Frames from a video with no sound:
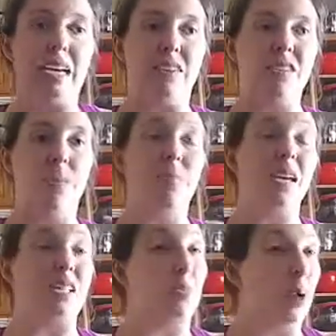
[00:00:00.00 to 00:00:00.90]
If
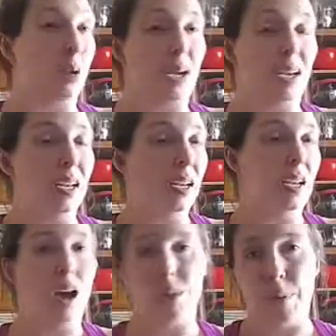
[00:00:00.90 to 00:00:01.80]
something is broken
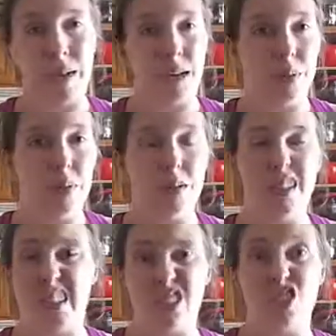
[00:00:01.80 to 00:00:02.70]
and not
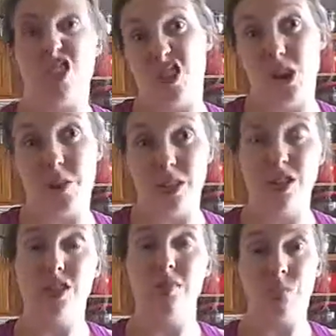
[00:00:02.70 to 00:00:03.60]
repairable and it's just
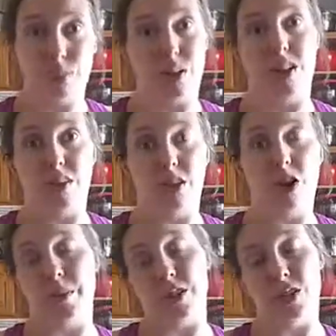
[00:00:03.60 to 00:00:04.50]
garbage, put it in the
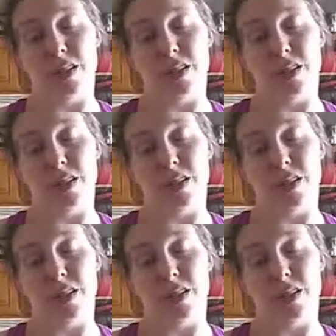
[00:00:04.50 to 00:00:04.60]
garbage.